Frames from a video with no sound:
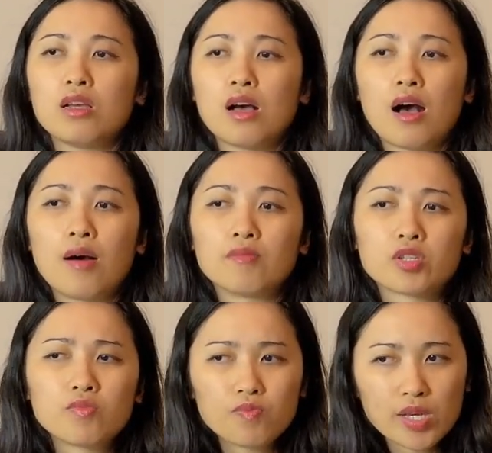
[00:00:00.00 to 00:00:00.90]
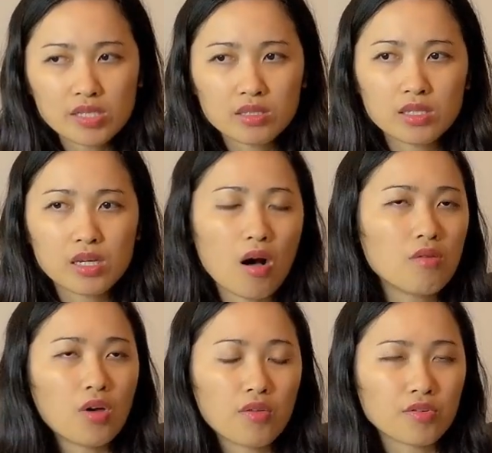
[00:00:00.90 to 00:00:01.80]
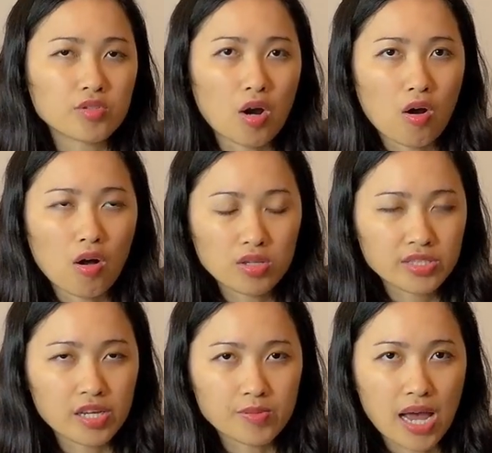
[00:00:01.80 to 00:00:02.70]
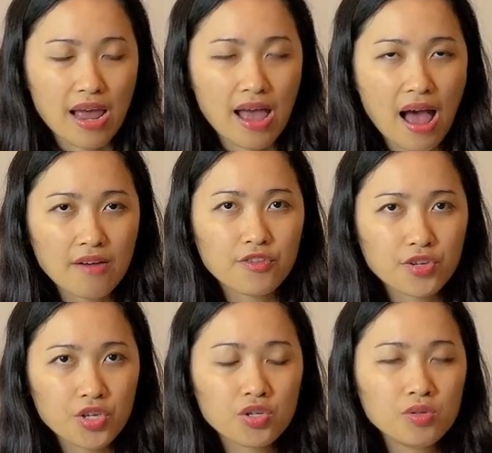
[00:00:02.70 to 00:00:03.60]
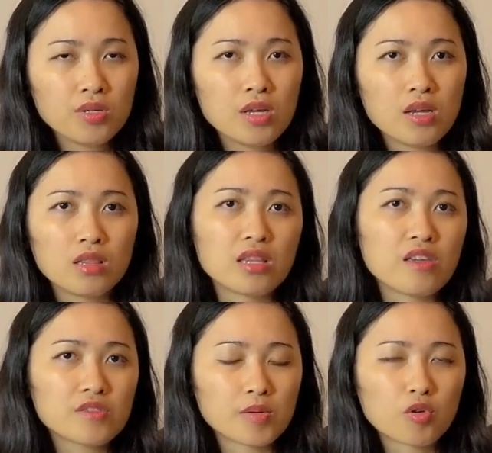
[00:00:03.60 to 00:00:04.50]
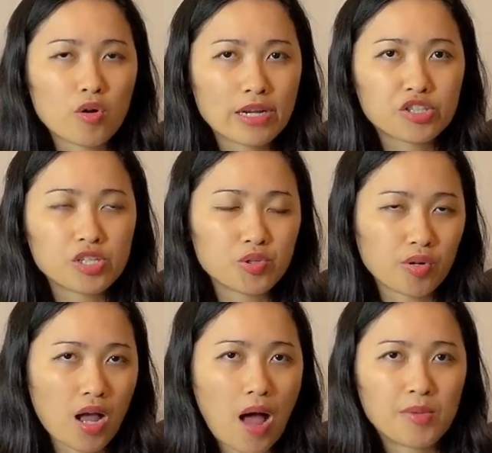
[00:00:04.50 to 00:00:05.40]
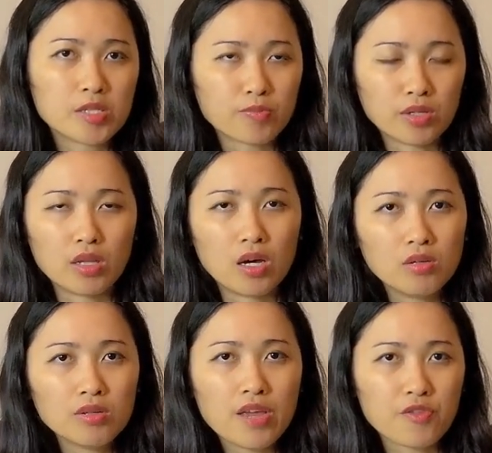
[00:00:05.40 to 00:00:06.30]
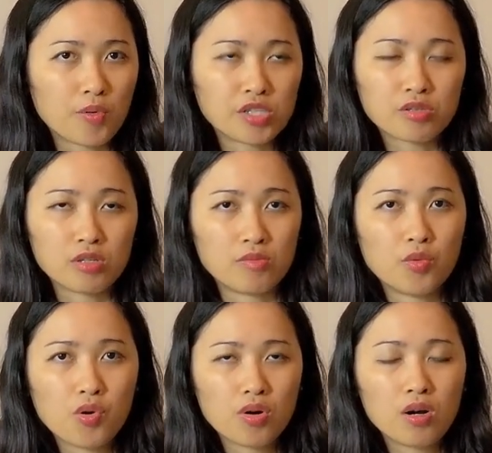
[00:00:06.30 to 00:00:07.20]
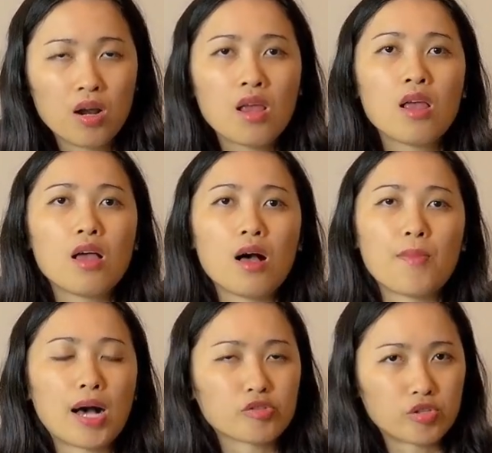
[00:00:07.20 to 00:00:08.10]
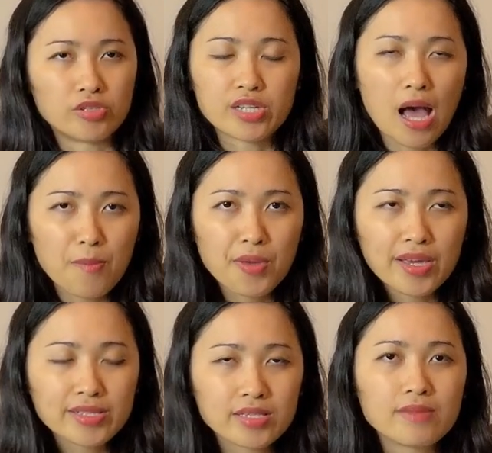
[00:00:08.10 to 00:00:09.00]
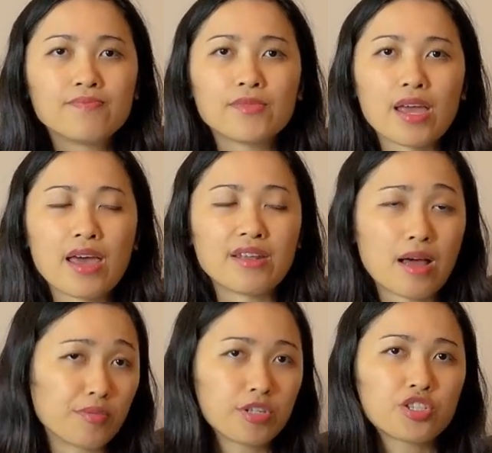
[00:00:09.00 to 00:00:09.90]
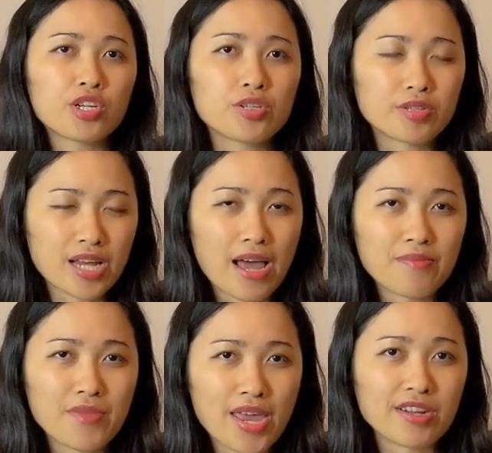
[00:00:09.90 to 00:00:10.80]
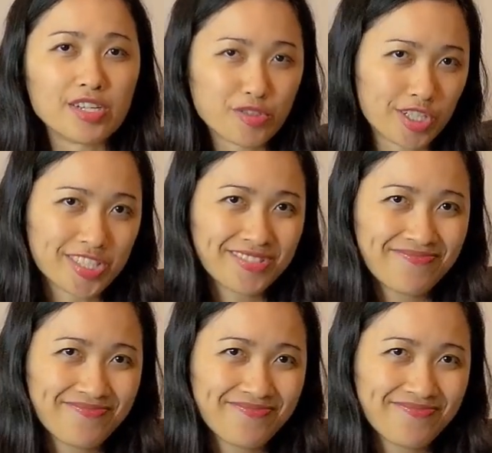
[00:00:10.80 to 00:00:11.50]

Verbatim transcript: Um, so basically, all in all, these are all the tips I have for you. Leave some questions or comments below if you want to learn more about certain topics, and I appreciate your time and interest.